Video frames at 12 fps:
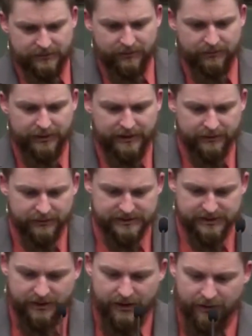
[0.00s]
When Peter was
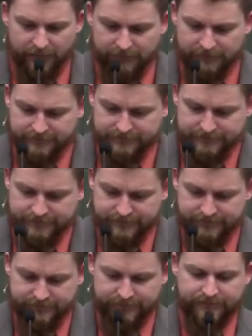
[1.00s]
alone,
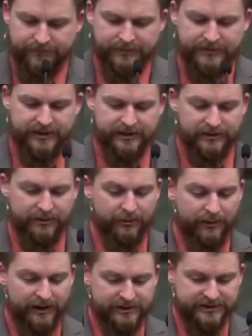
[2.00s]
he knew
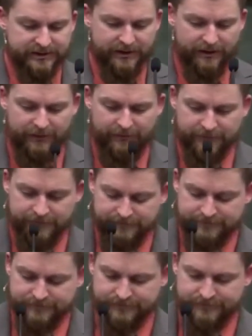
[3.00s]
where to go,
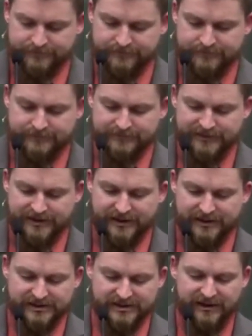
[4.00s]

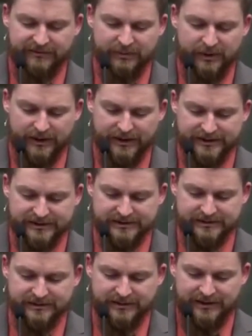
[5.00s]
a safe place
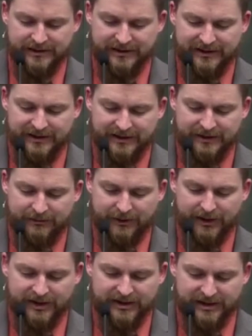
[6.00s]
where
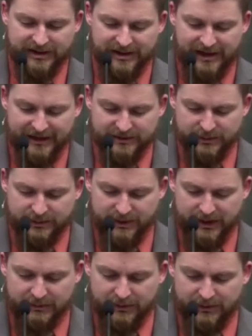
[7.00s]
he could connect with
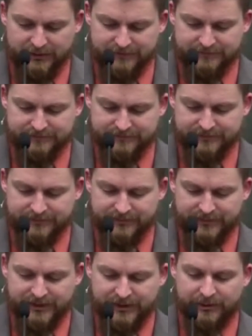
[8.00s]
people
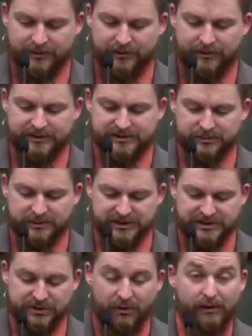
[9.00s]
who were going to
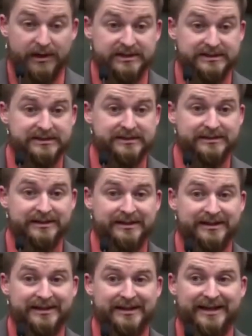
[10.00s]
rejoice
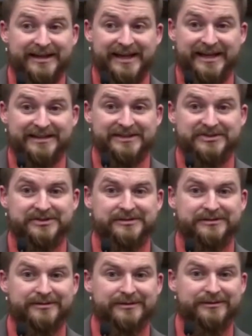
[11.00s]
in his
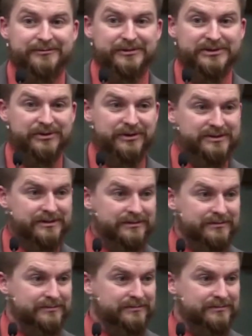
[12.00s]
rejoicing.